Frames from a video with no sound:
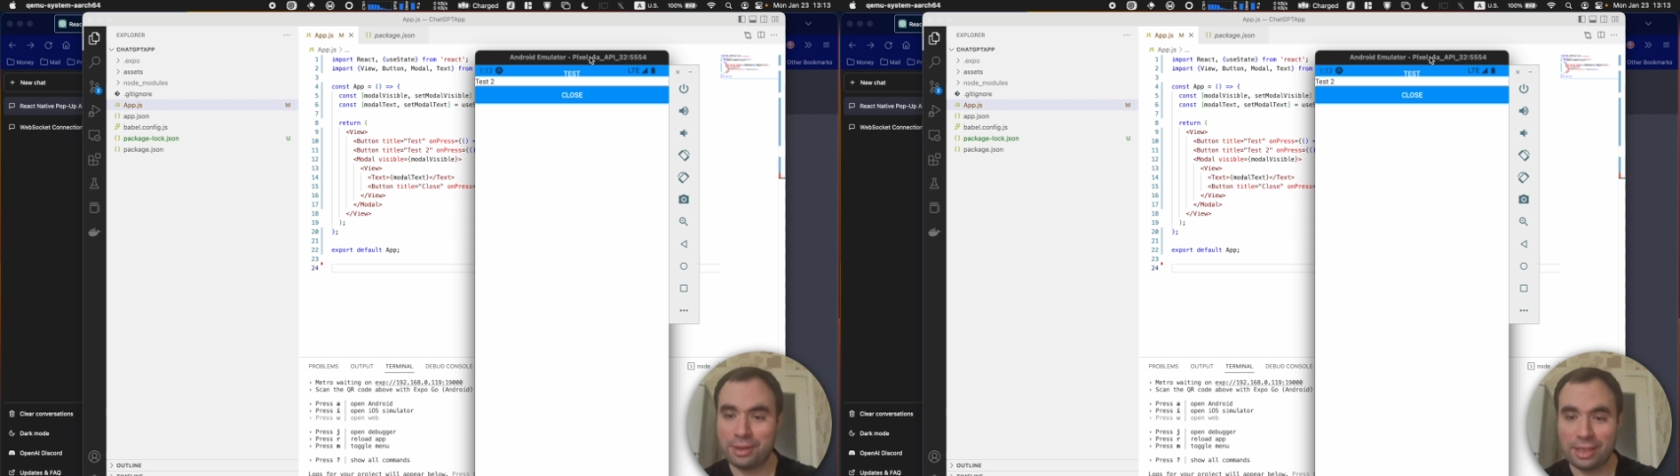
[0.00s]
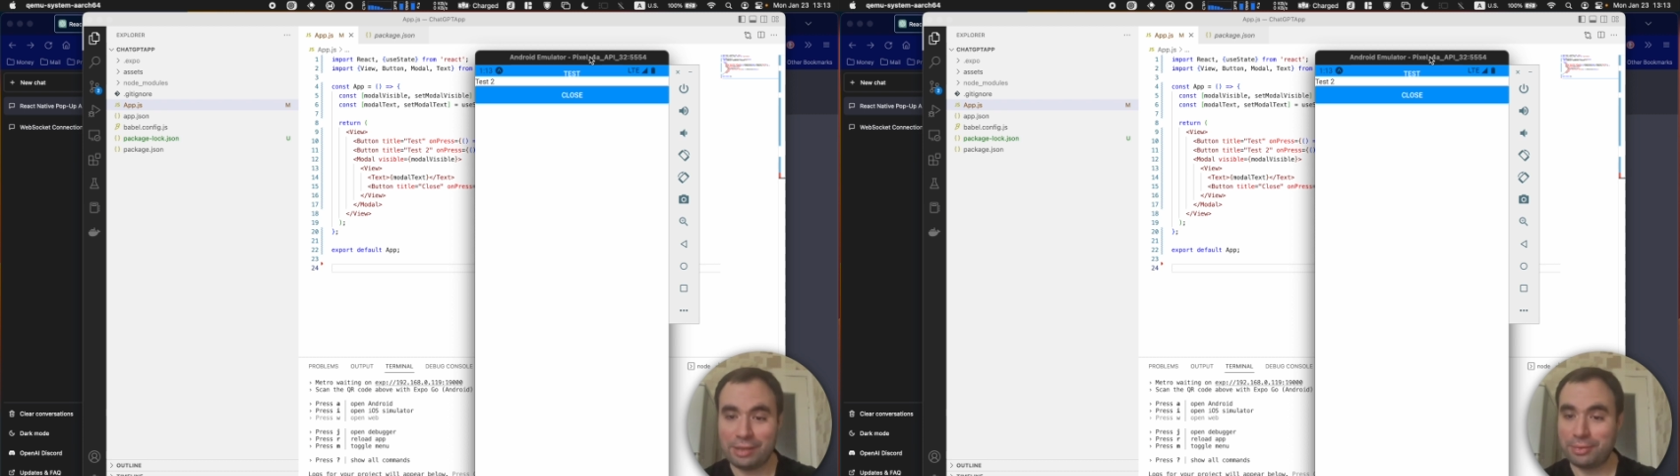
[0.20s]

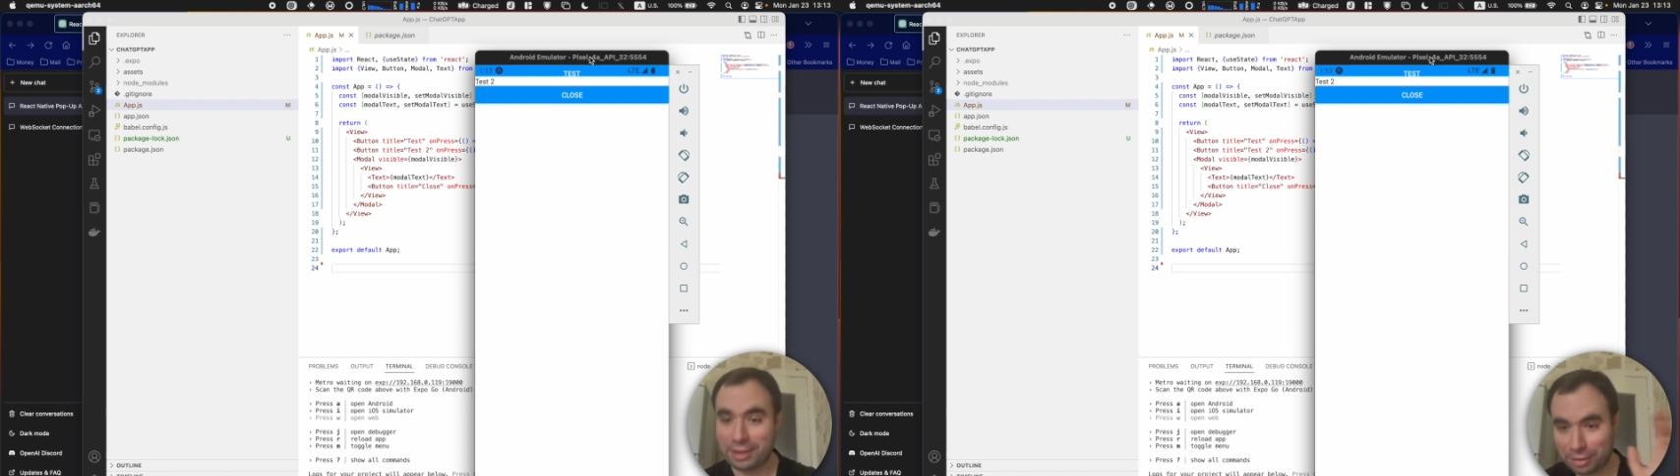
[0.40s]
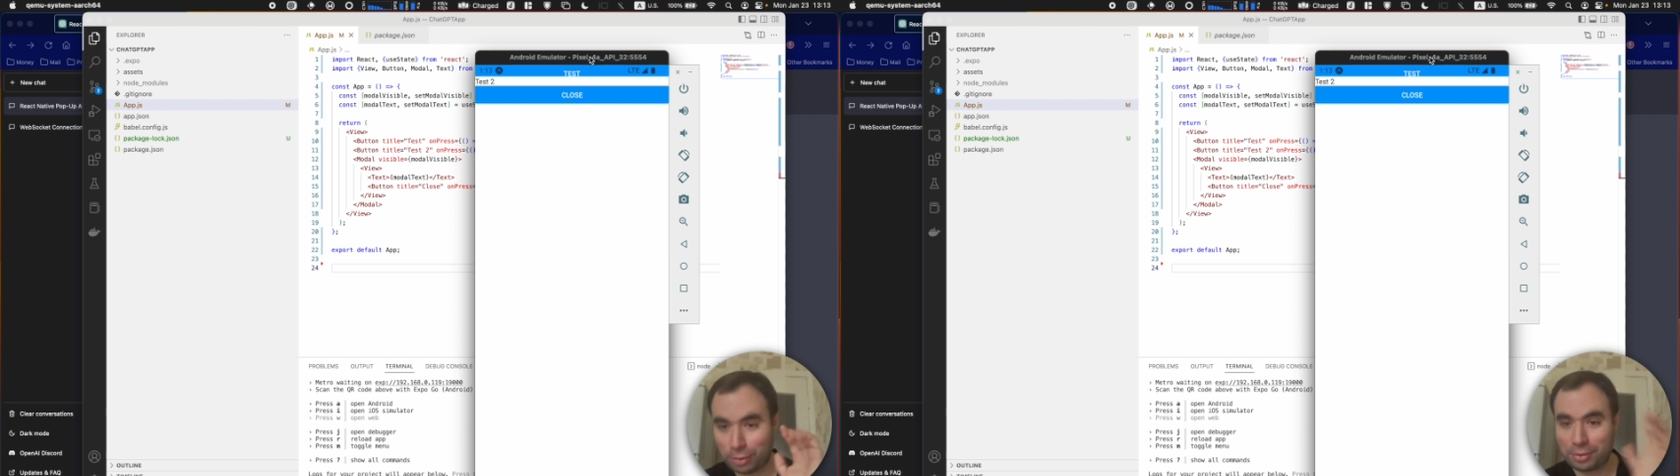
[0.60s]
if I
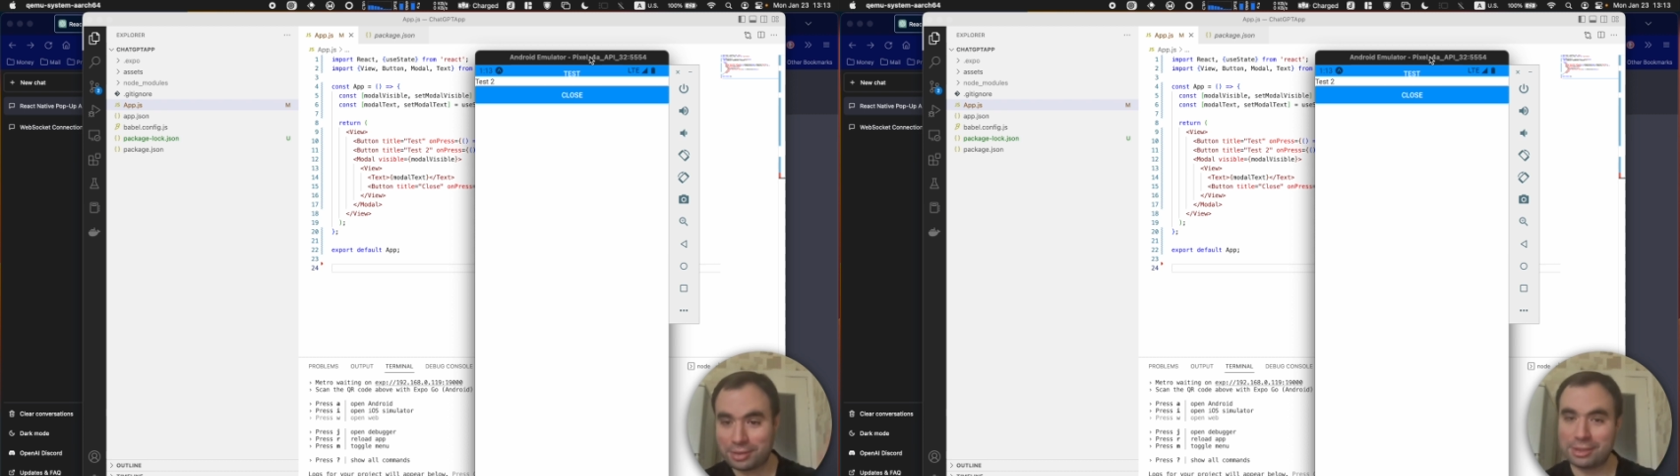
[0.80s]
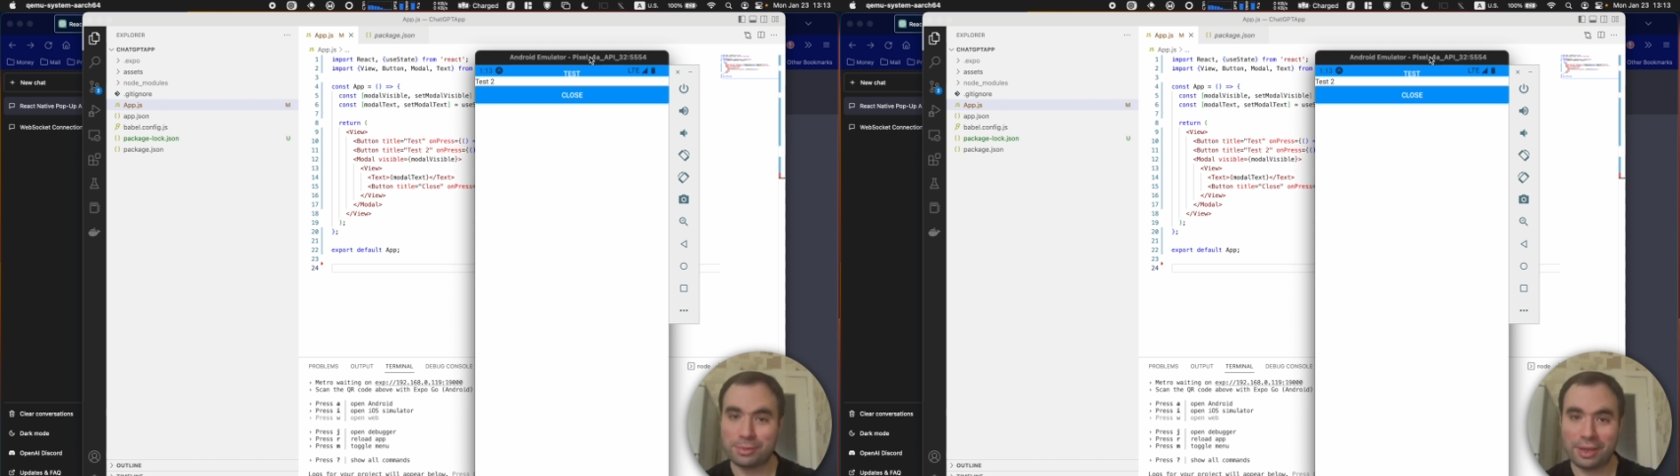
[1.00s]
can call it
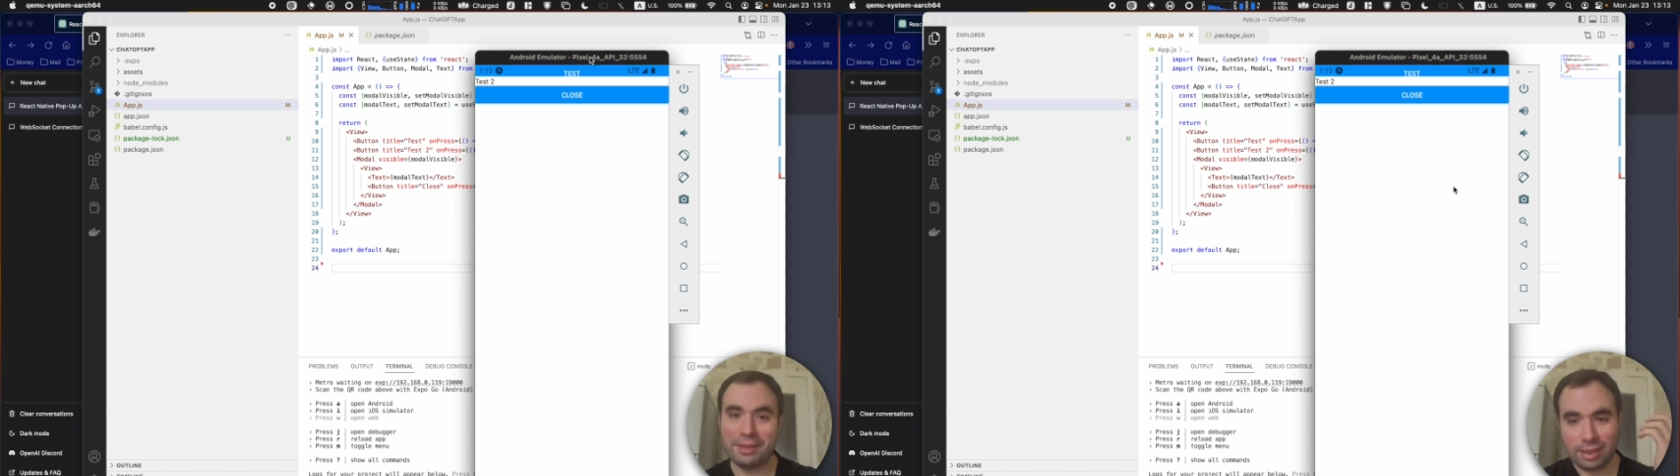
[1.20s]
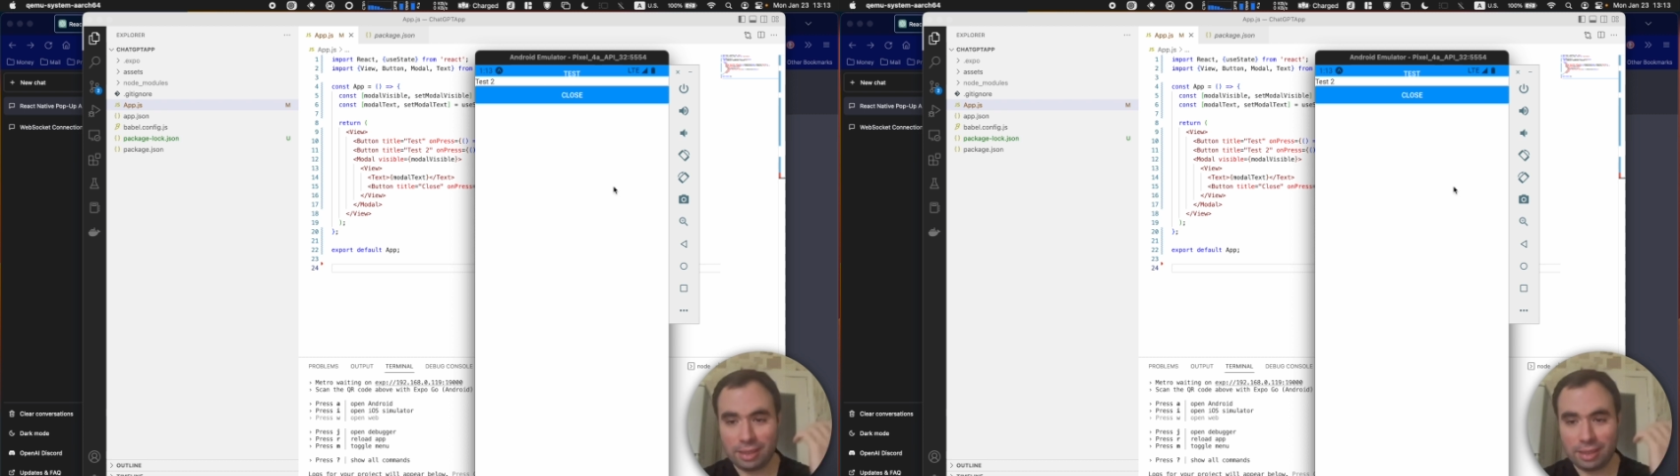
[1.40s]
this way.